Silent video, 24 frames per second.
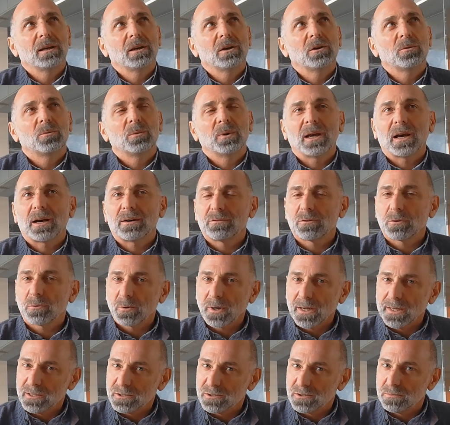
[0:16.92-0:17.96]
we have a
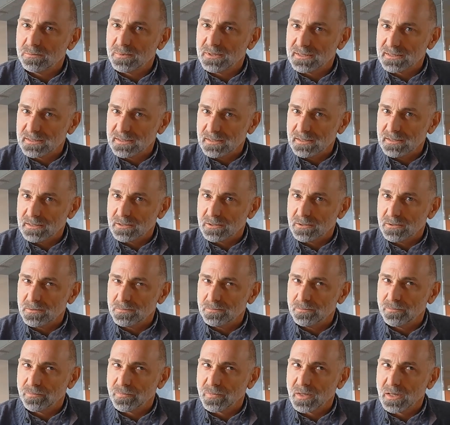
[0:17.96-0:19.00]
right to be
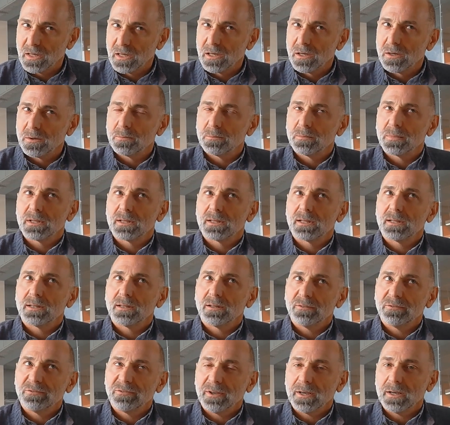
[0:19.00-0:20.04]
cynical, but that the
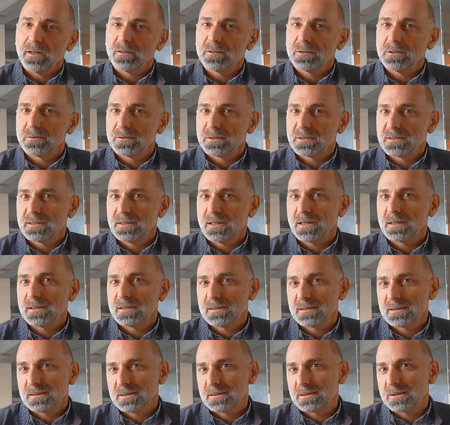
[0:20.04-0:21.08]
failure is not
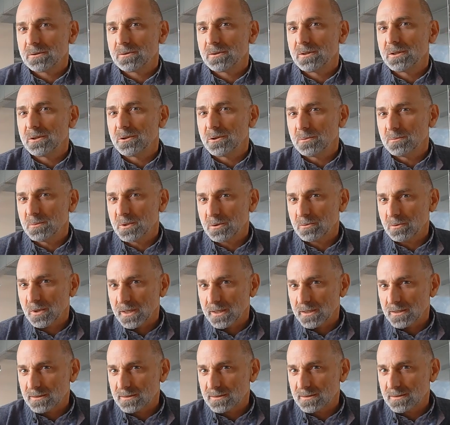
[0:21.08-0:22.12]
necessarily human
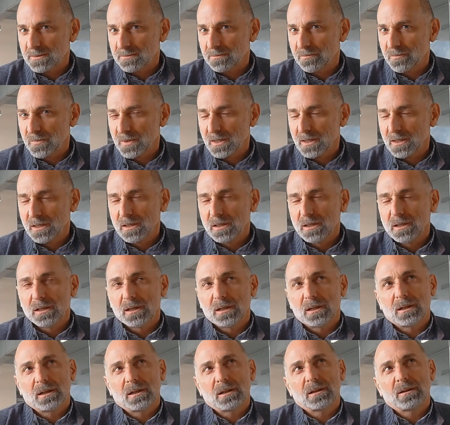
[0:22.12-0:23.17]
rights.
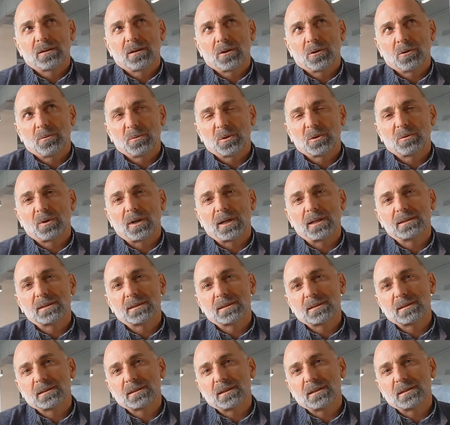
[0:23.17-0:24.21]
Human
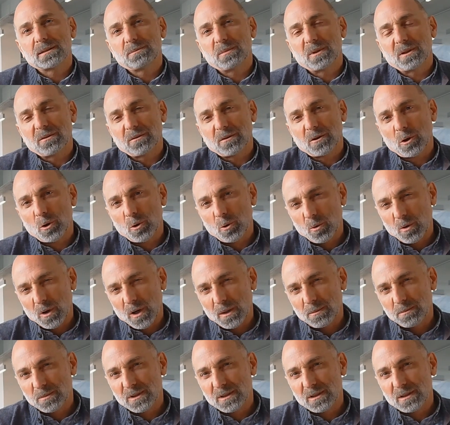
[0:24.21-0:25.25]
rights has been
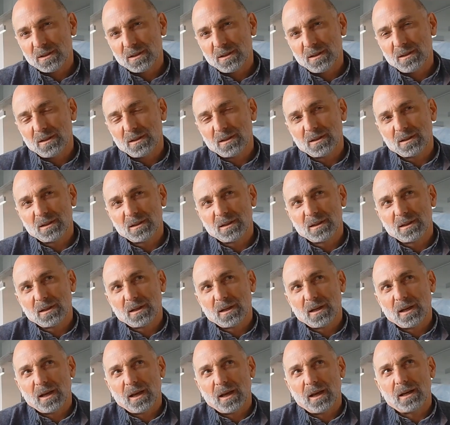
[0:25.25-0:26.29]
co-opted,
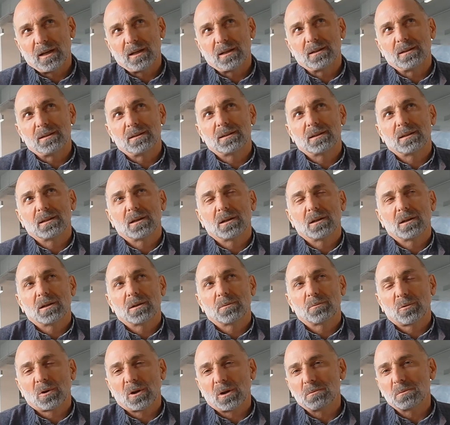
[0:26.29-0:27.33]
and
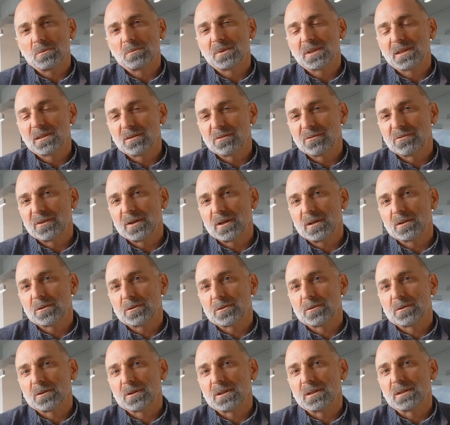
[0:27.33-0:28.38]
probably the
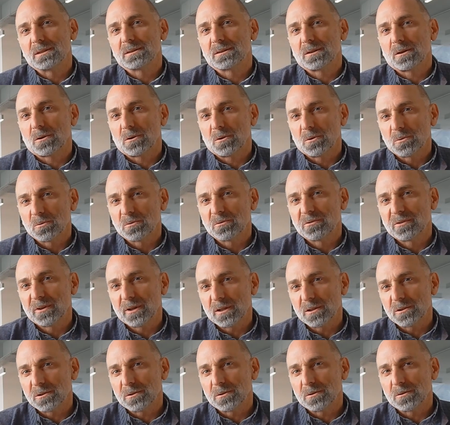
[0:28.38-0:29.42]
failure is our own
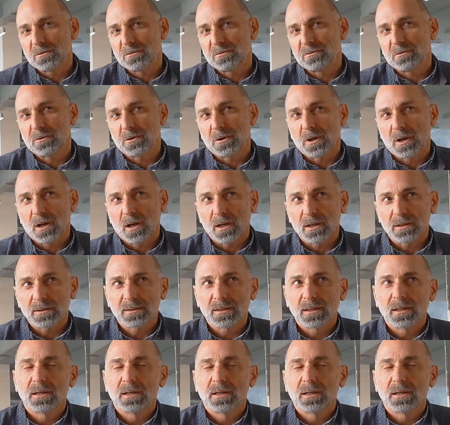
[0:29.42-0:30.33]
failure for not